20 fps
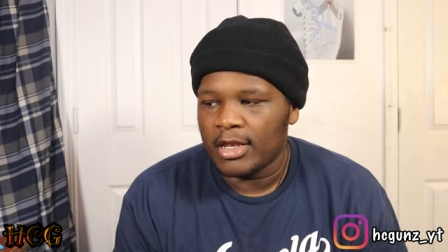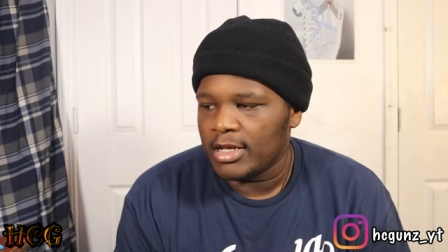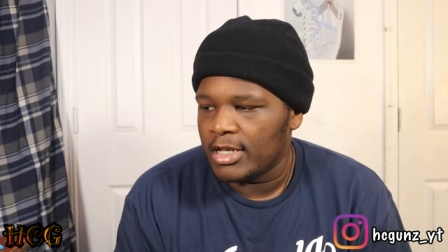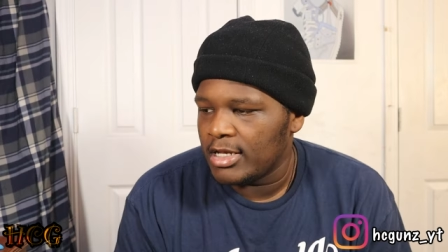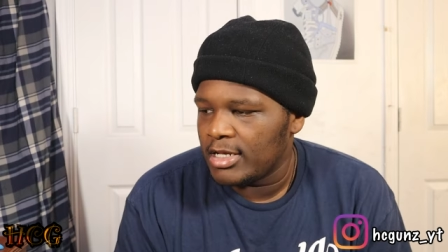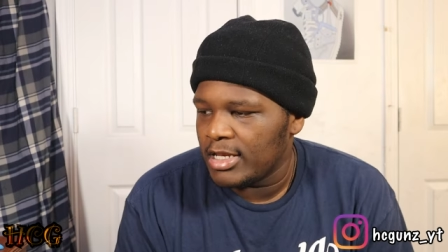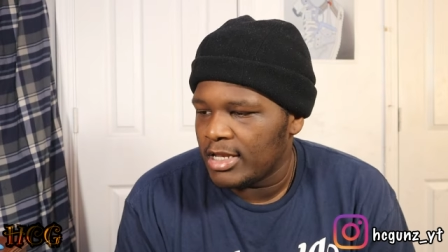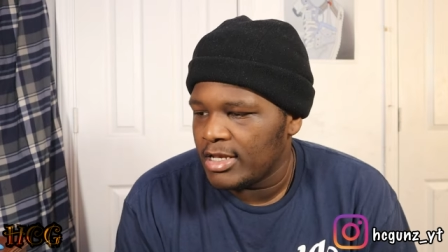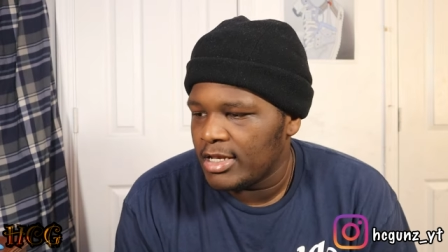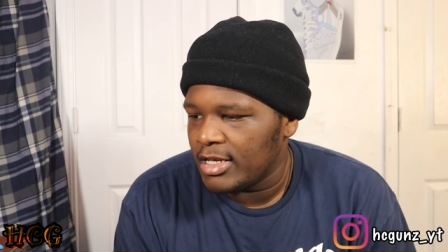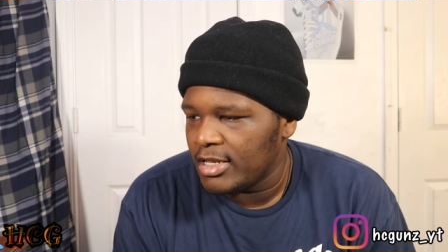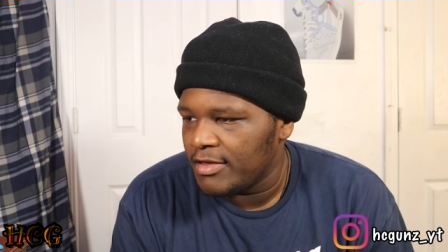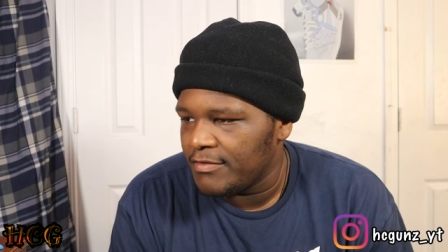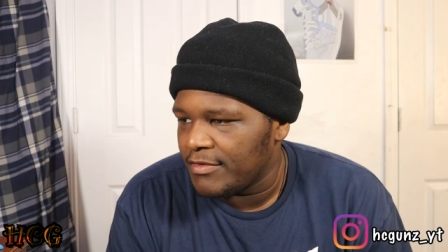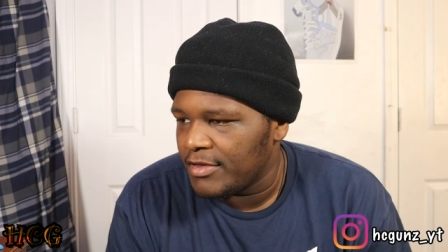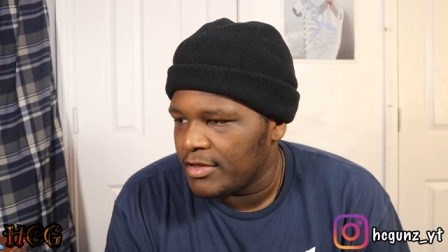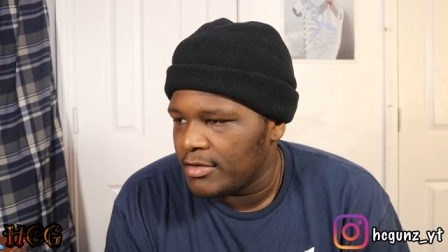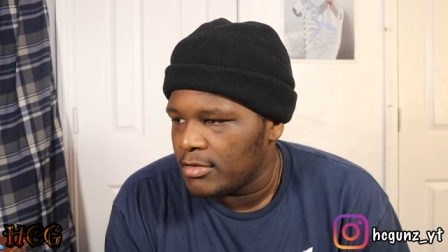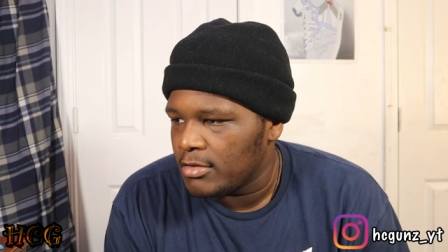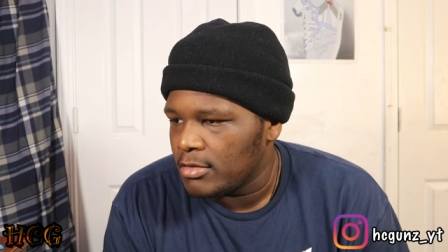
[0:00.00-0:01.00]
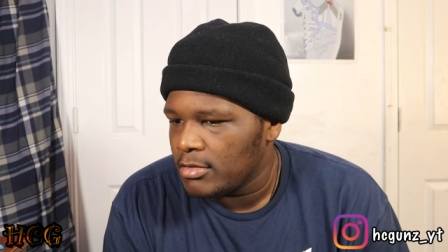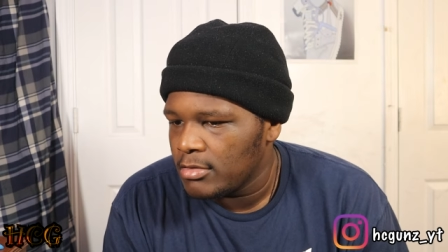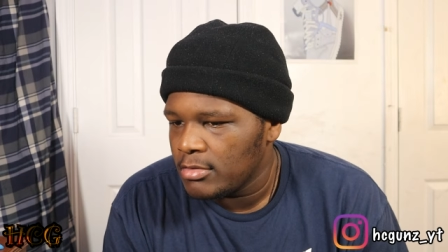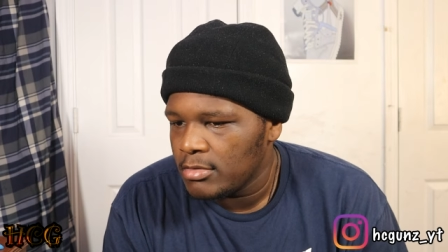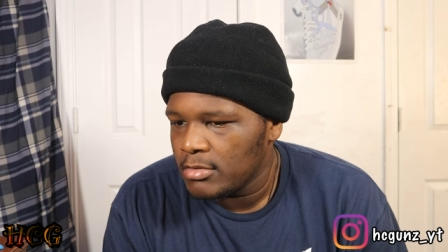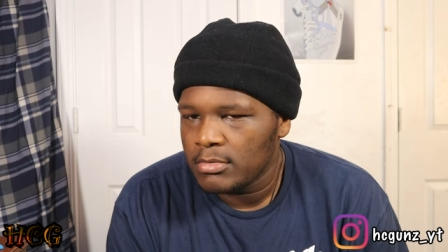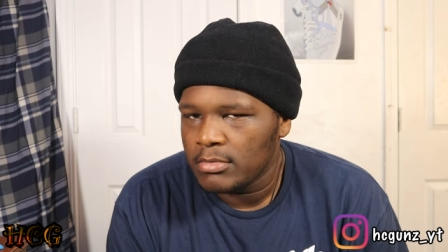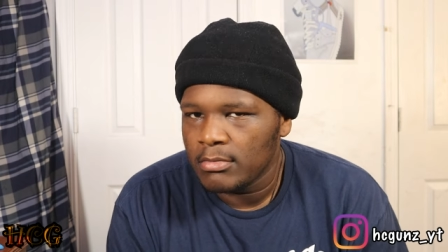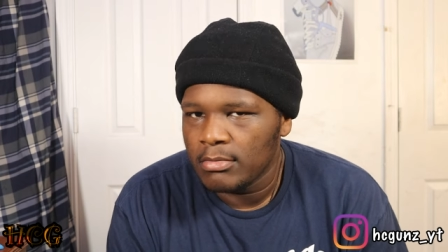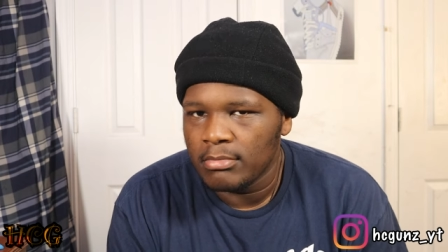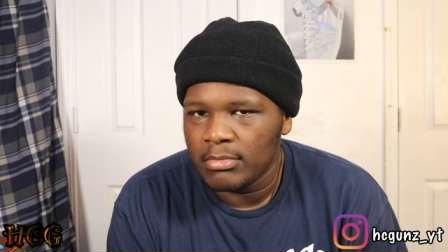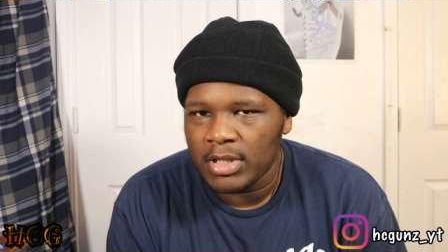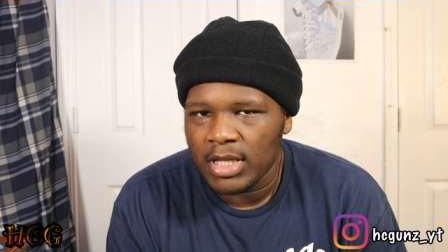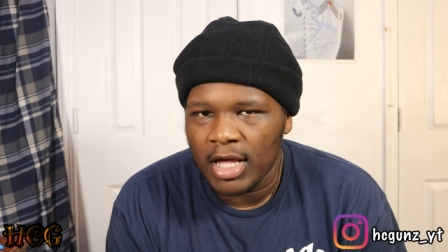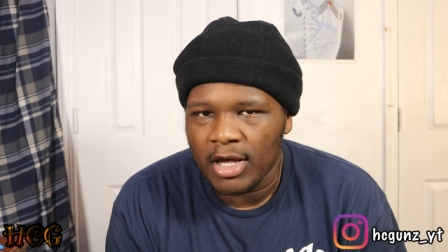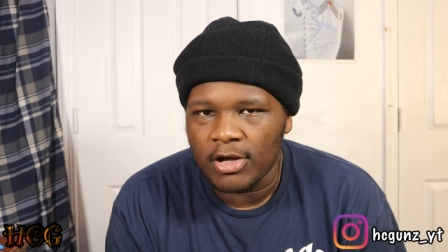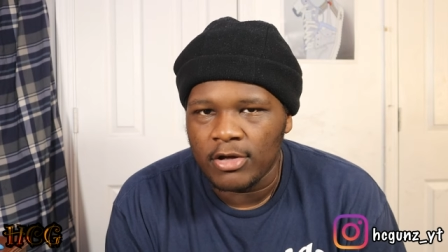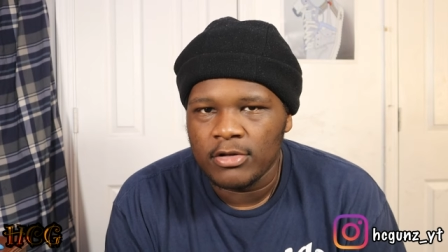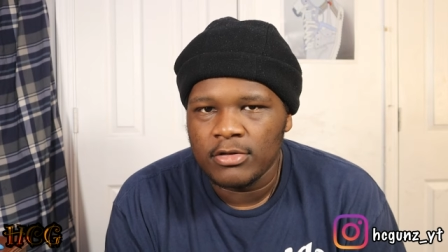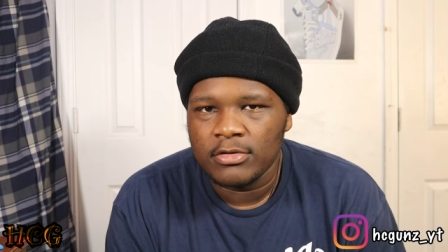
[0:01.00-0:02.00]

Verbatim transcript: and it didn't even blow.